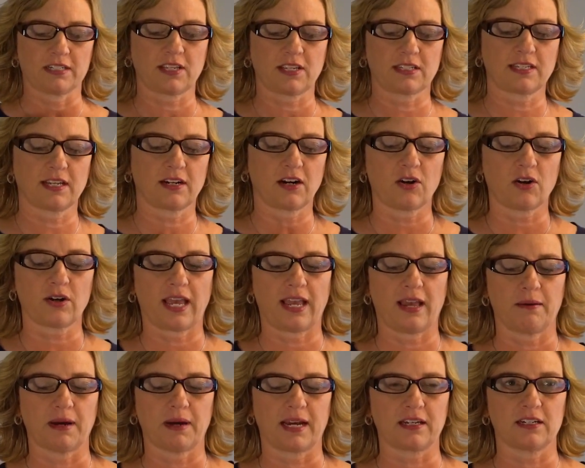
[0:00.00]
So I said, okay,
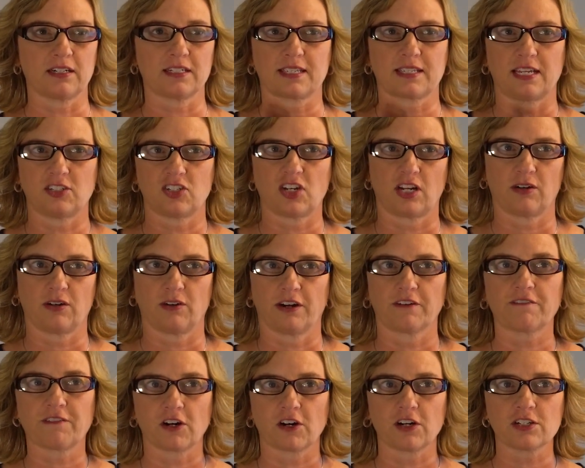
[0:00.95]
am I going to say January
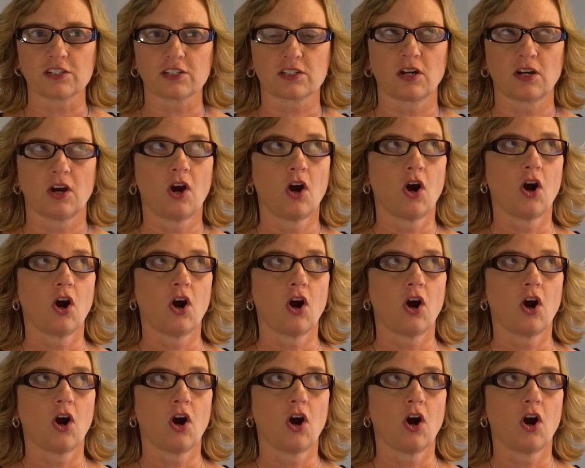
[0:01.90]
1st?